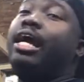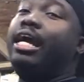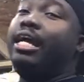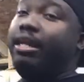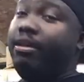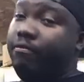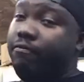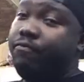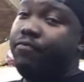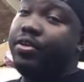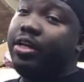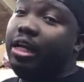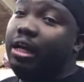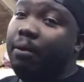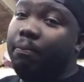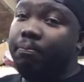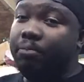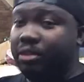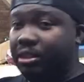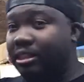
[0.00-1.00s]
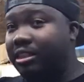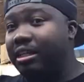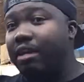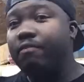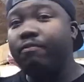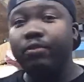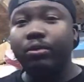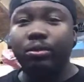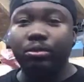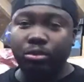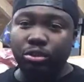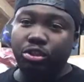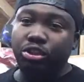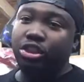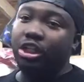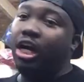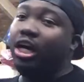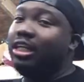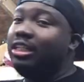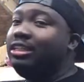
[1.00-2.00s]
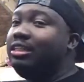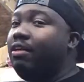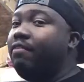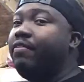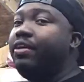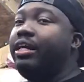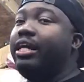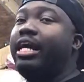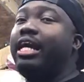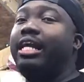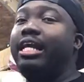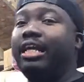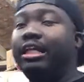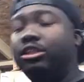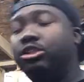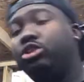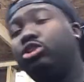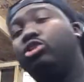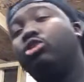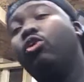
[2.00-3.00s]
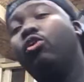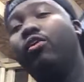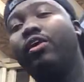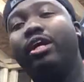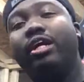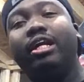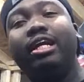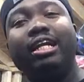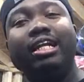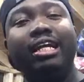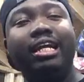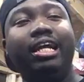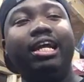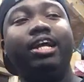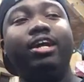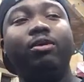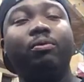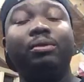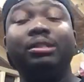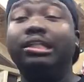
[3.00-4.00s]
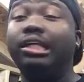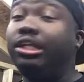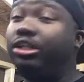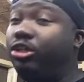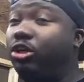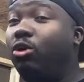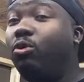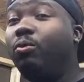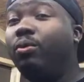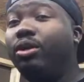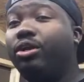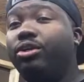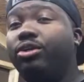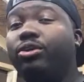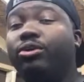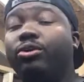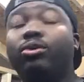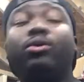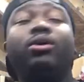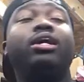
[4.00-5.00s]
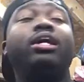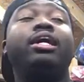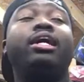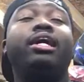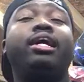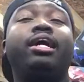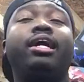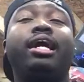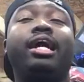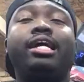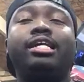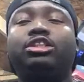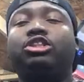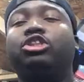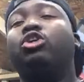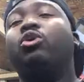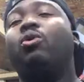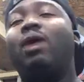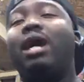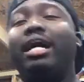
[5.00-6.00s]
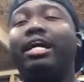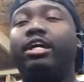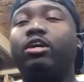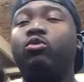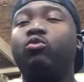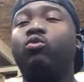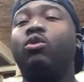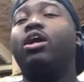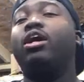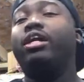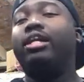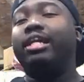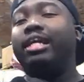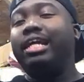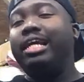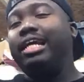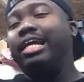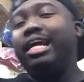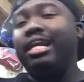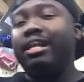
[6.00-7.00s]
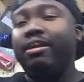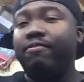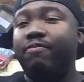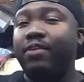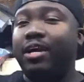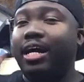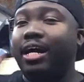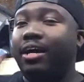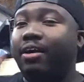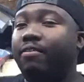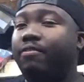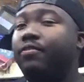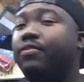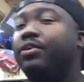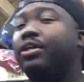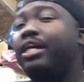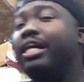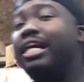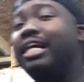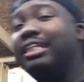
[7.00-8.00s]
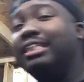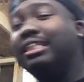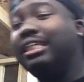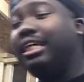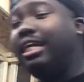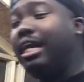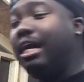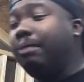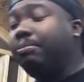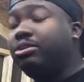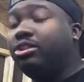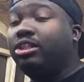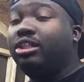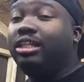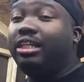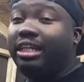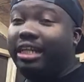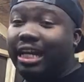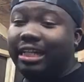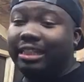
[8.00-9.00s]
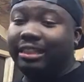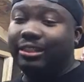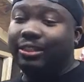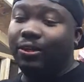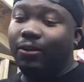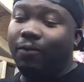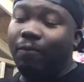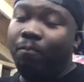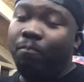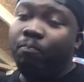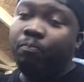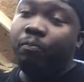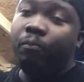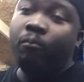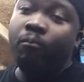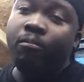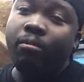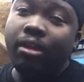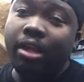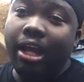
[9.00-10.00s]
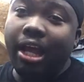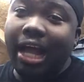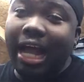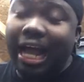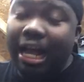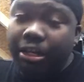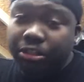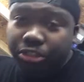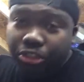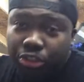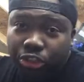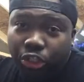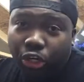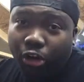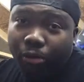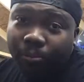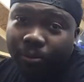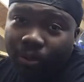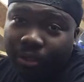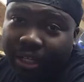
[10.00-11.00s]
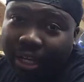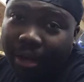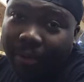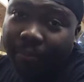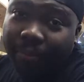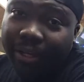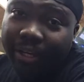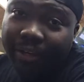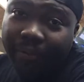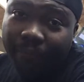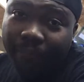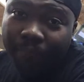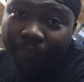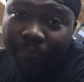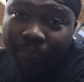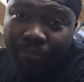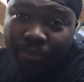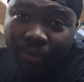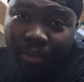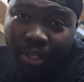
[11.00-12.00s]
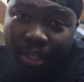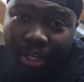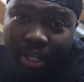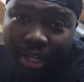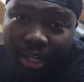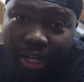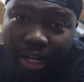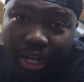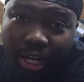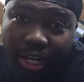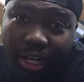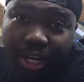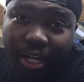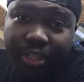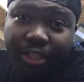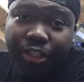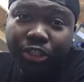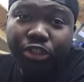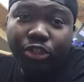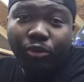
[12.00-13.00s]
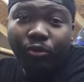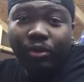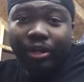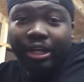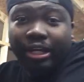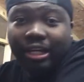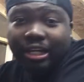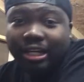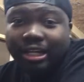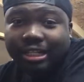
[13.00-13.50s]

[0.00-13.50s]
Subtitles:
and then fill up several jugs of it, and then store it in here, which I don't want to do, so I can run E85. Is it an option? Yes, though. How's the turbo coming? The tuning,